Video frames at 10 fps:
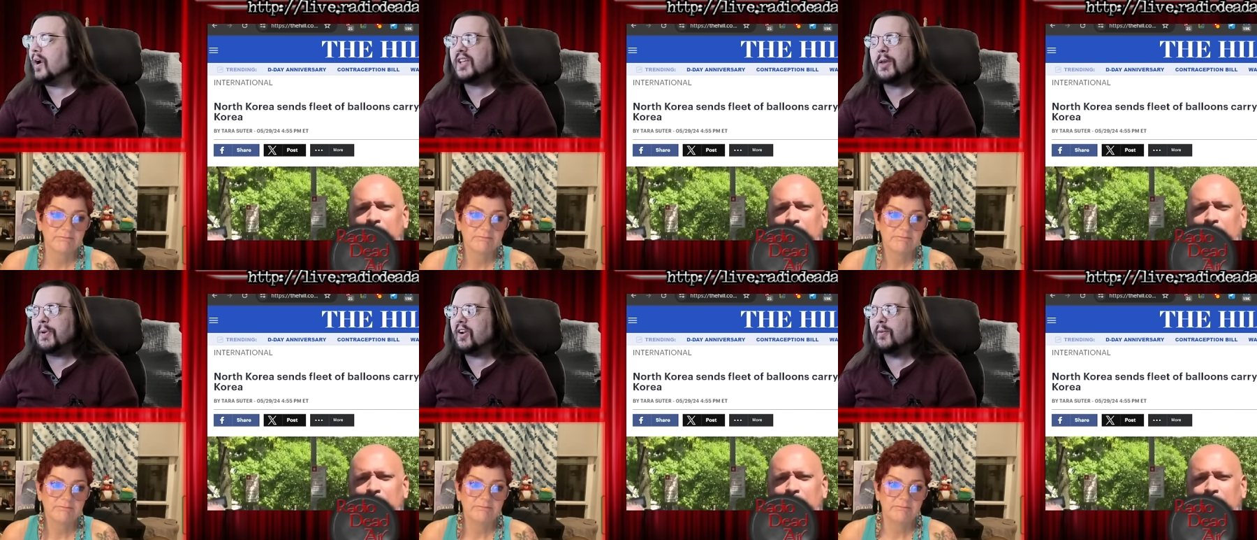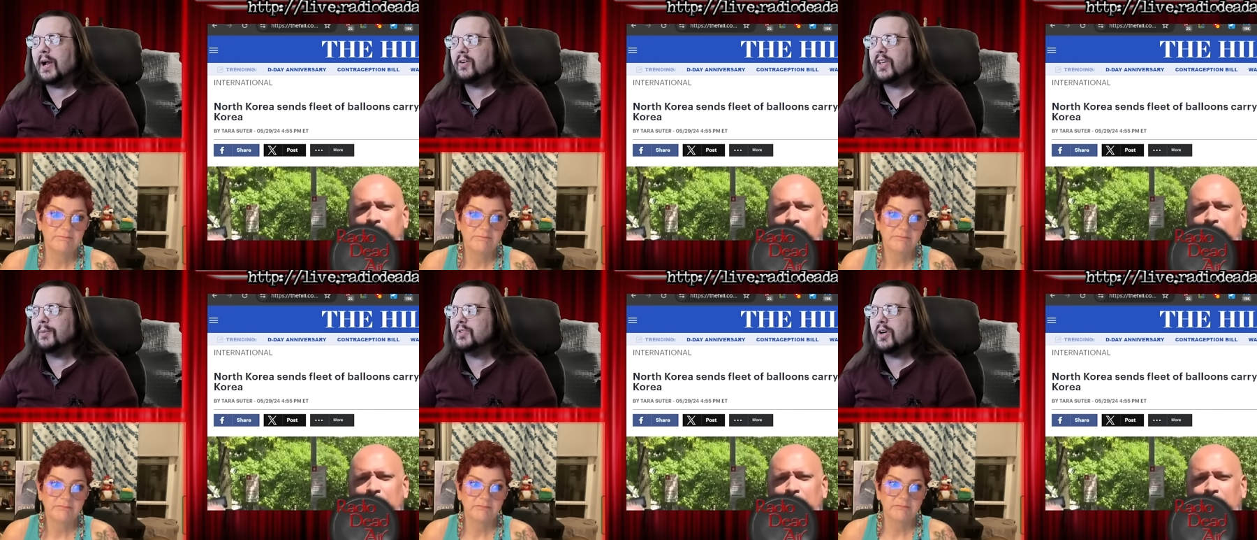Speaker 1: I keep hearing about how
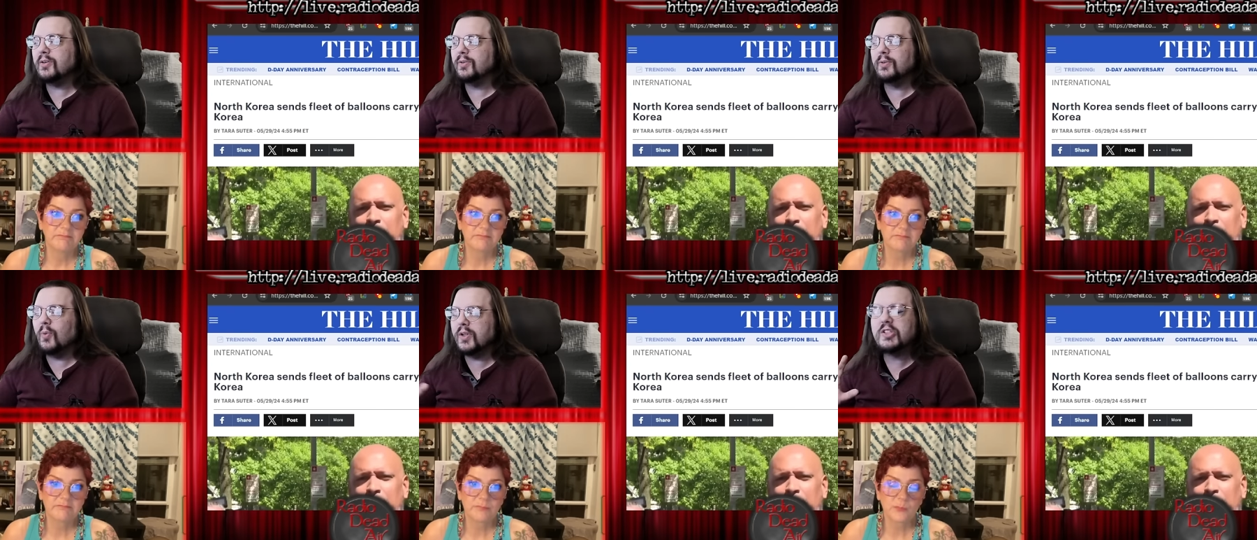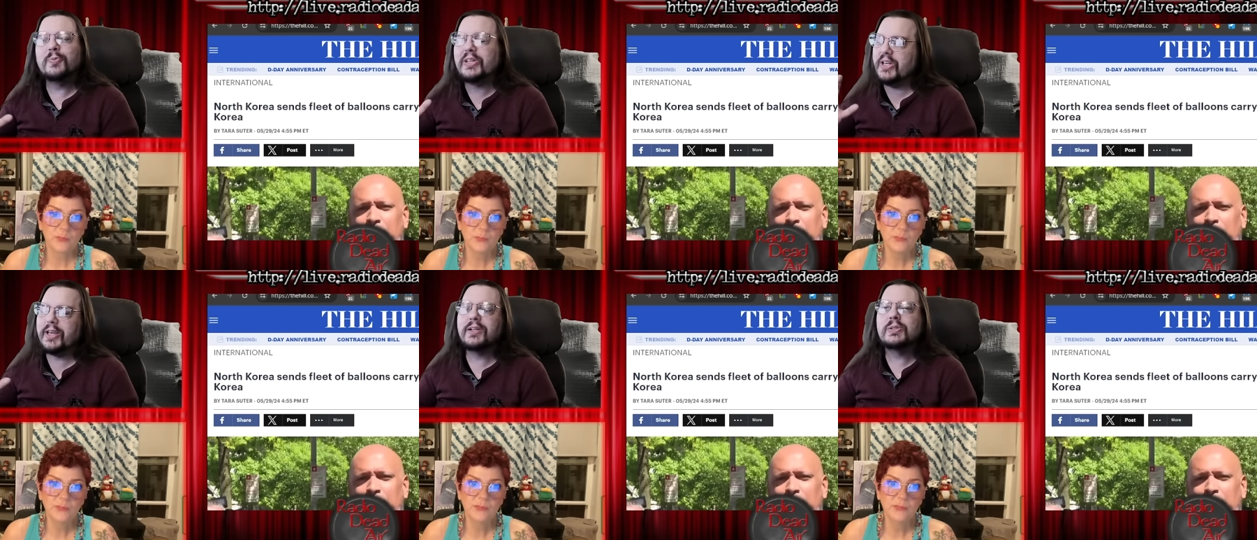Kim Jong Un wants to be
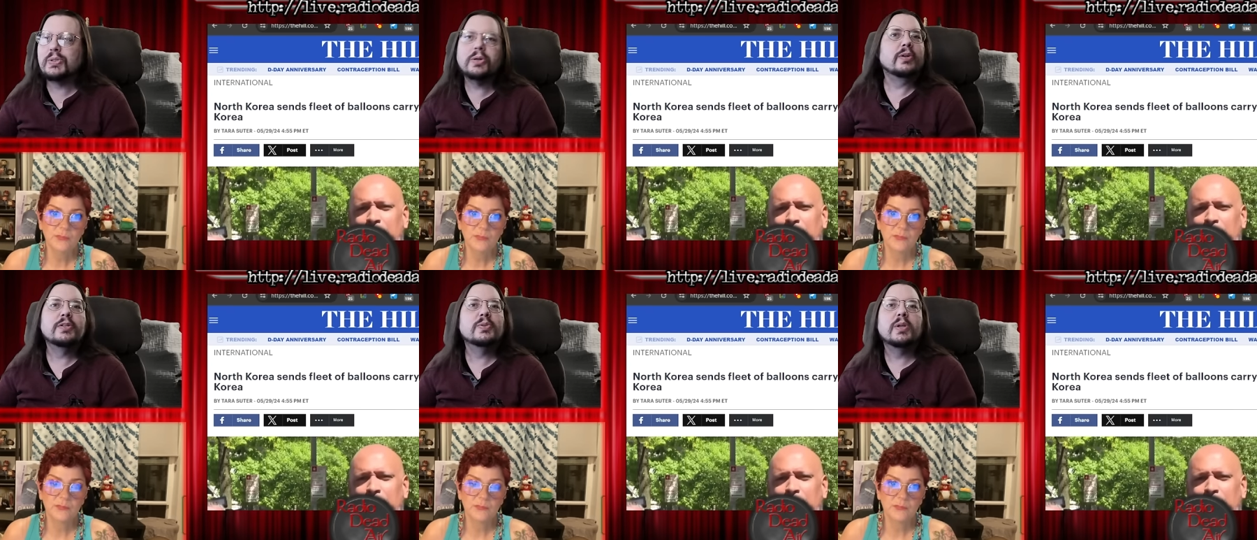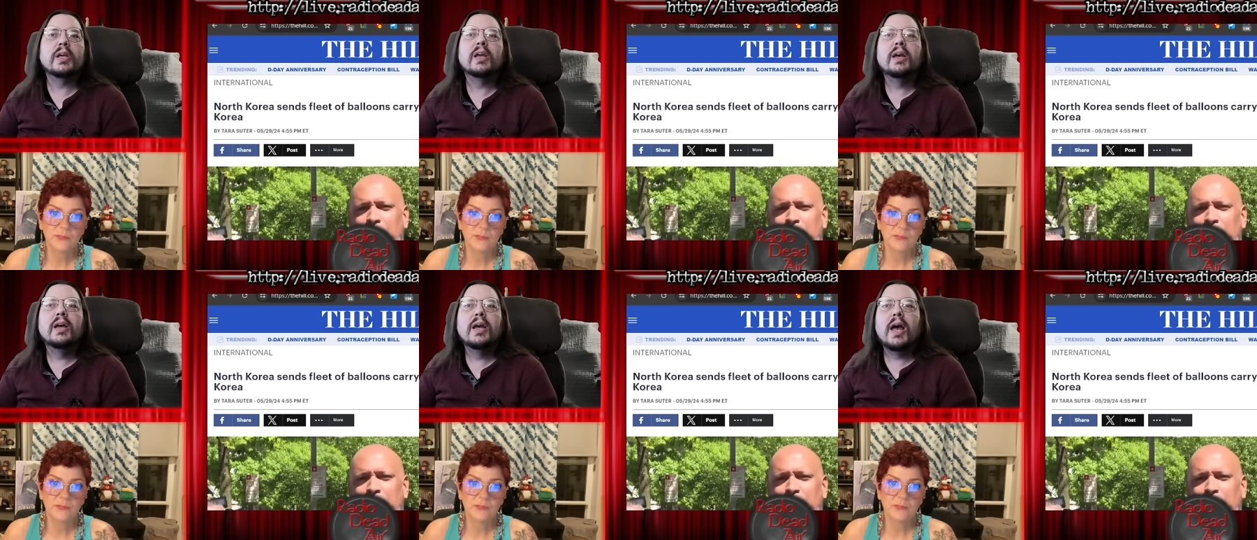taken seriously
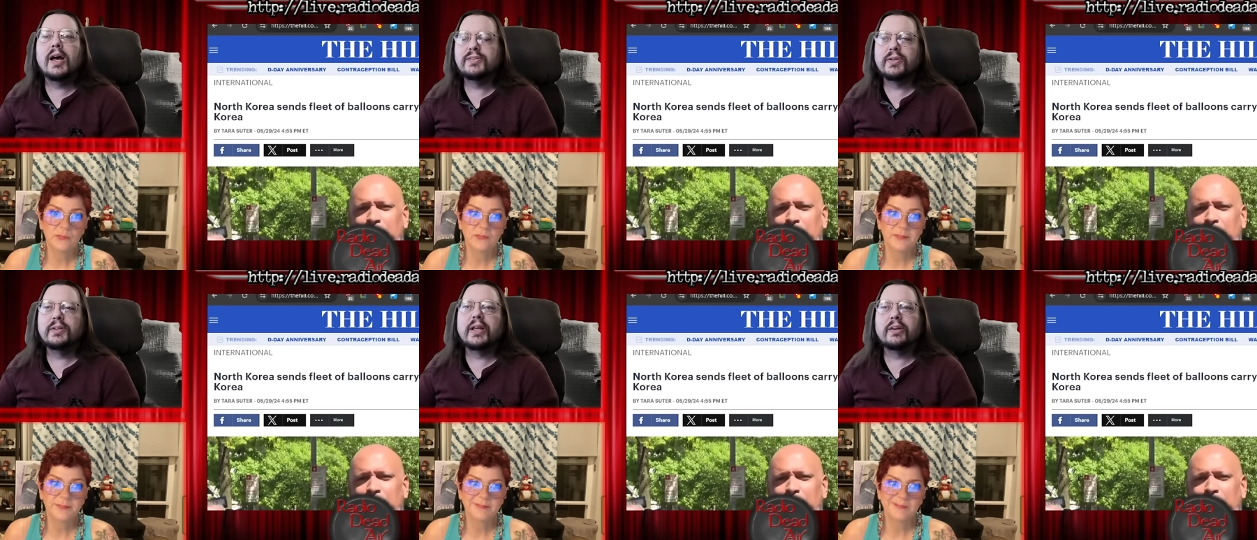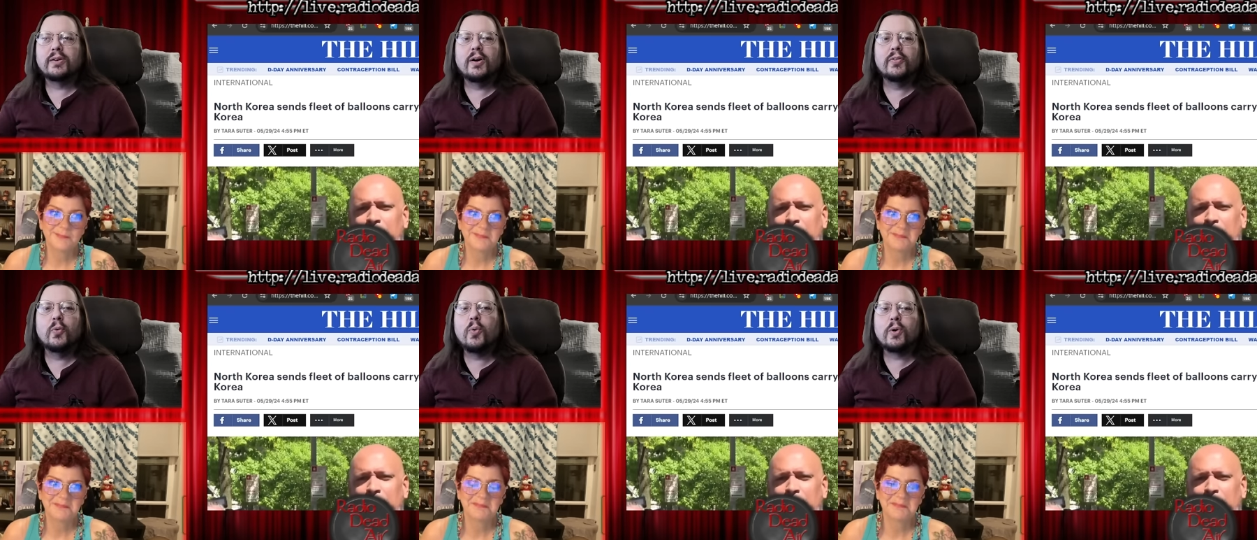as a leader on
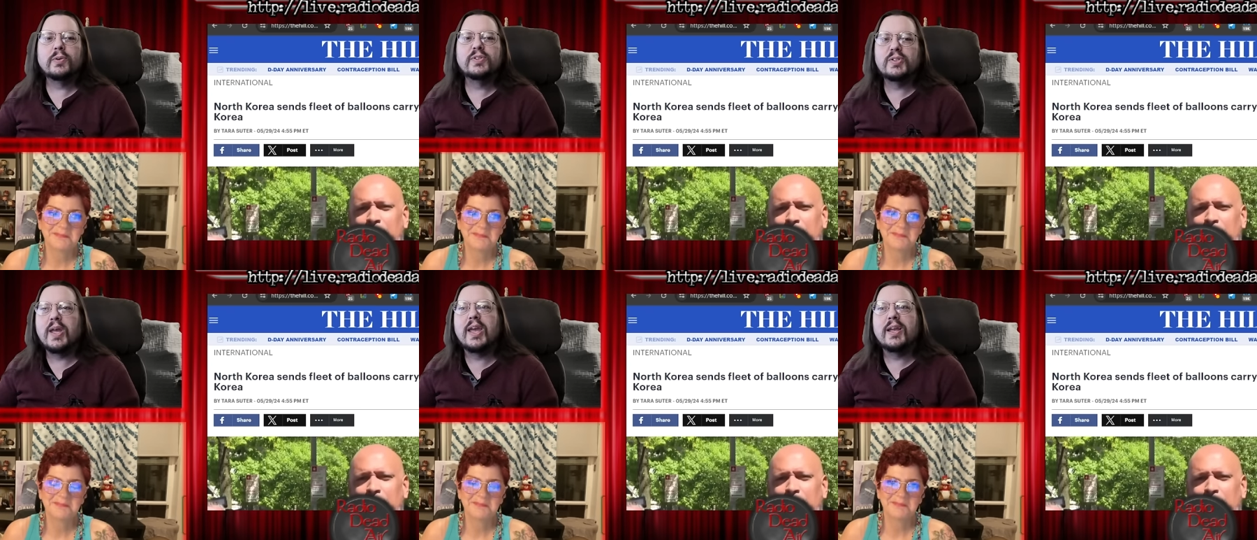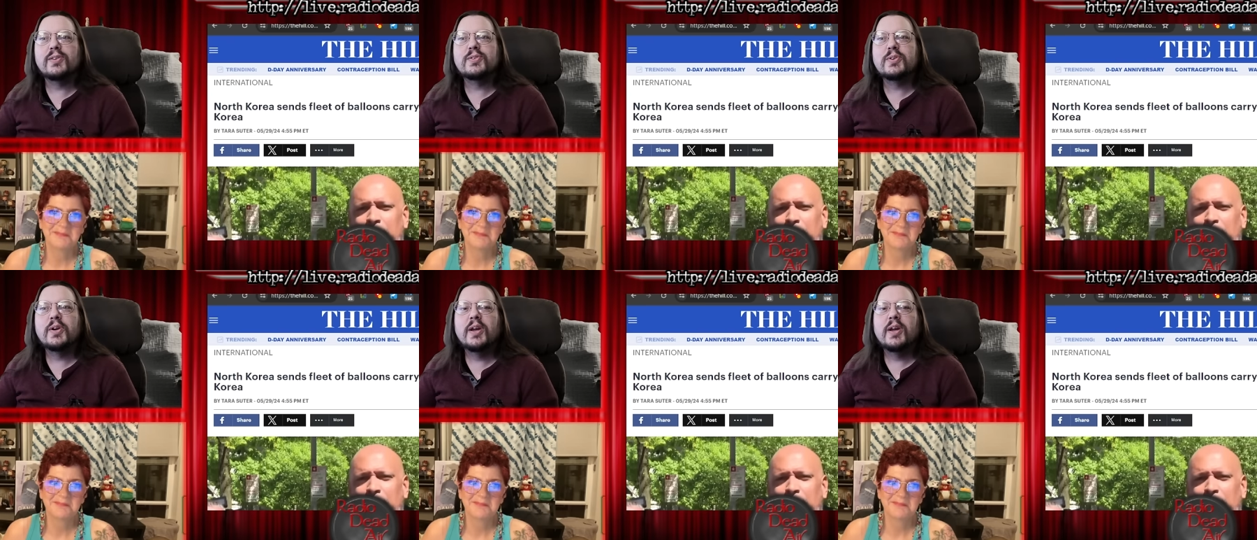the world stage.